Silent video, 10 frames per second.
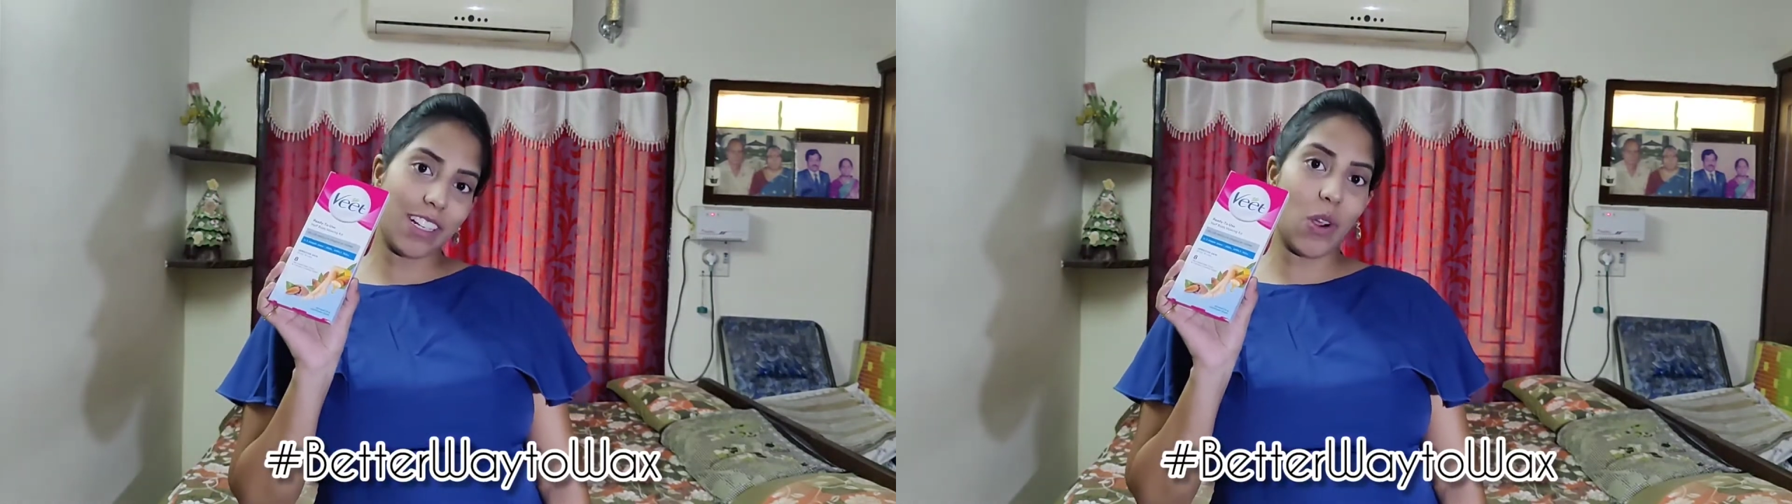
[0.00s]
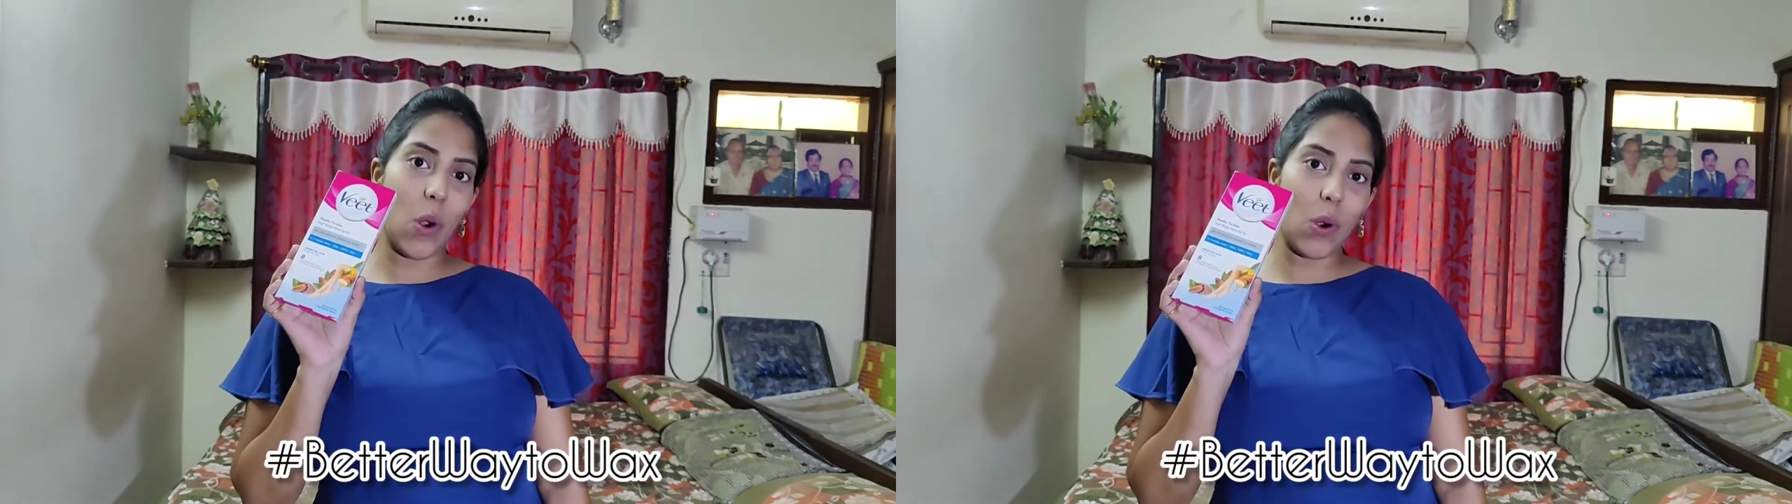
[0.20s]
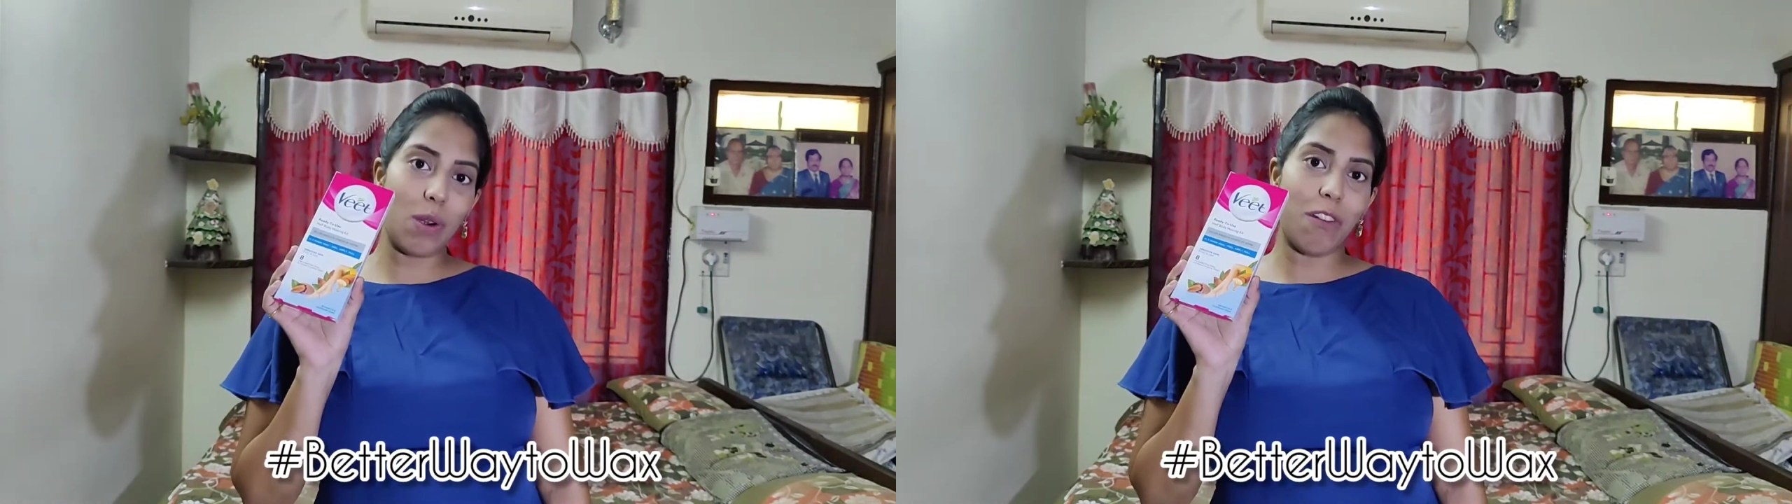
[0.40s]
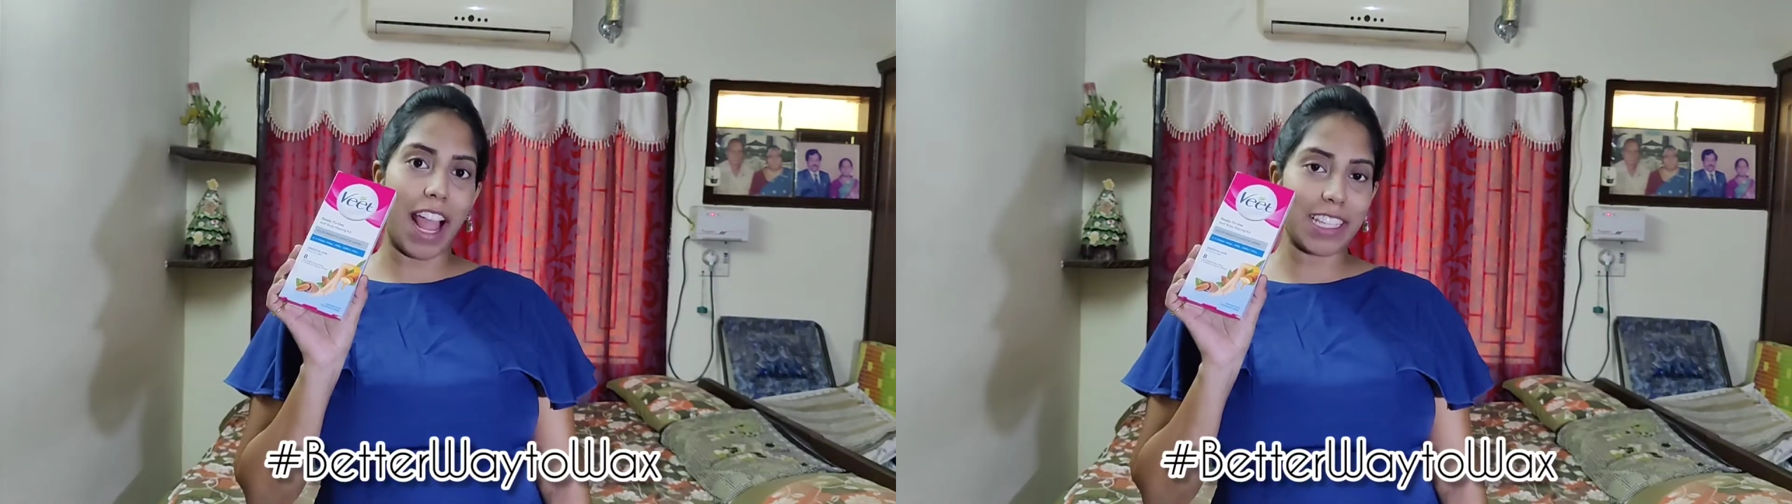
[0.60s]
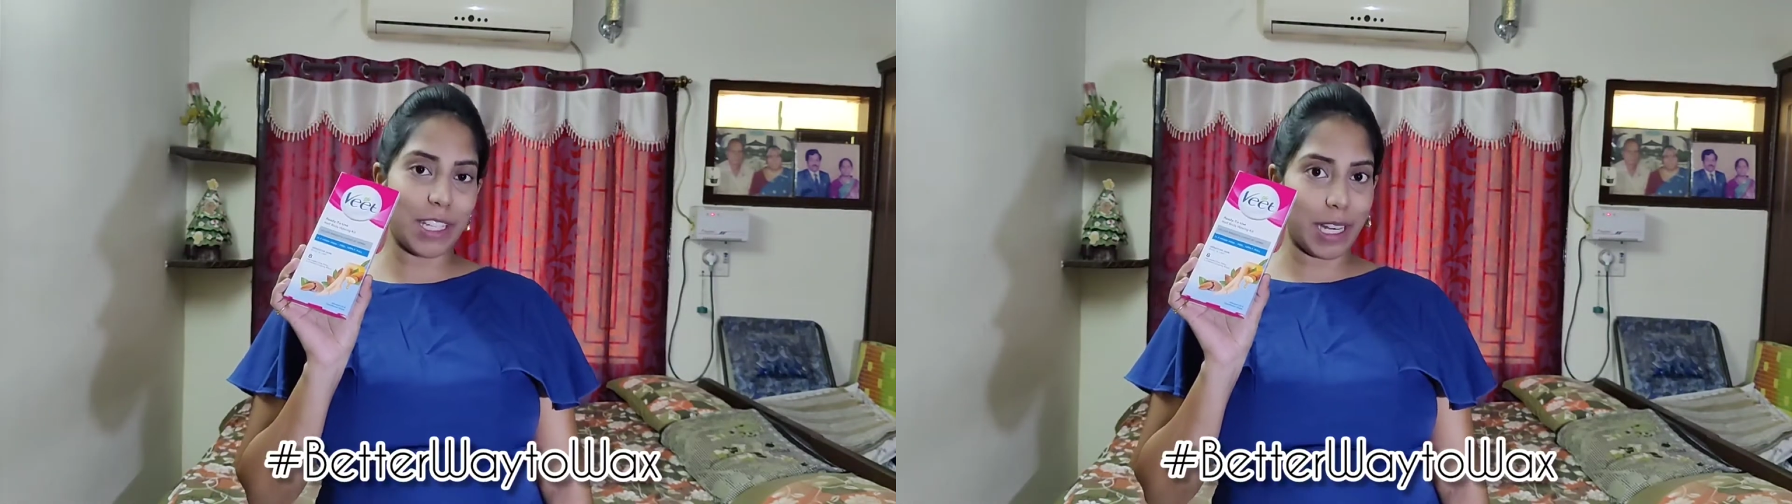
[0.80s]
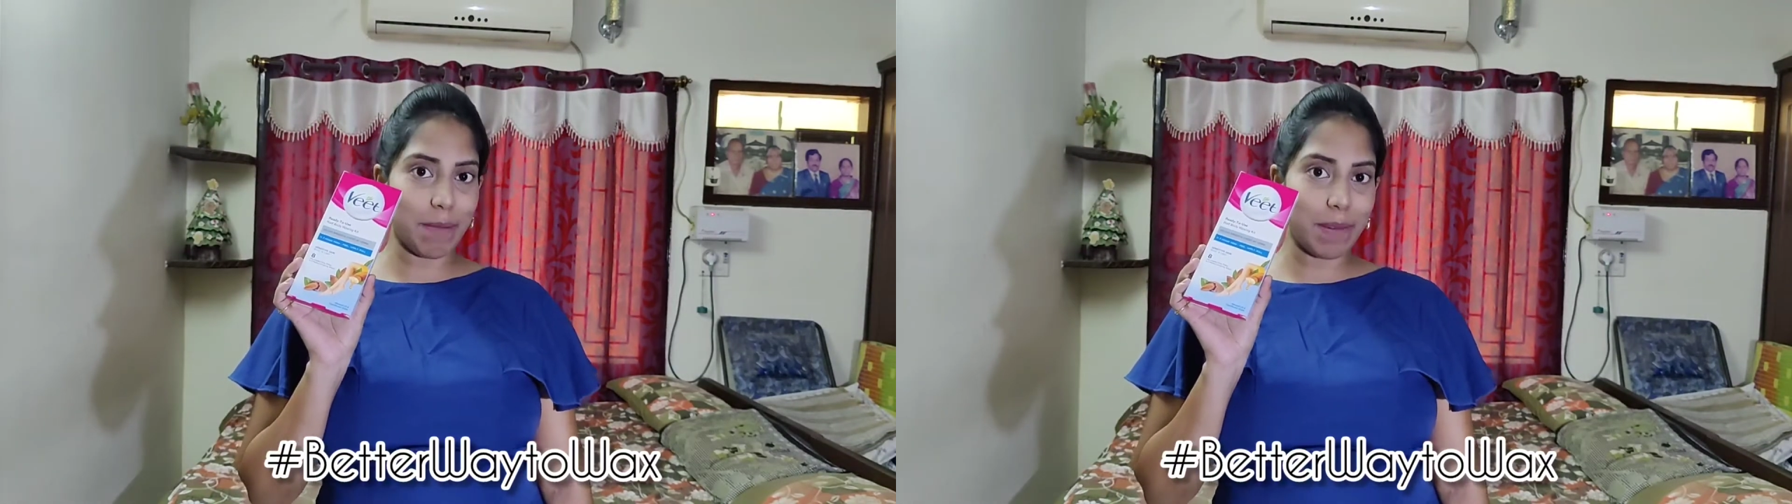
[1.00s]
cold wax strips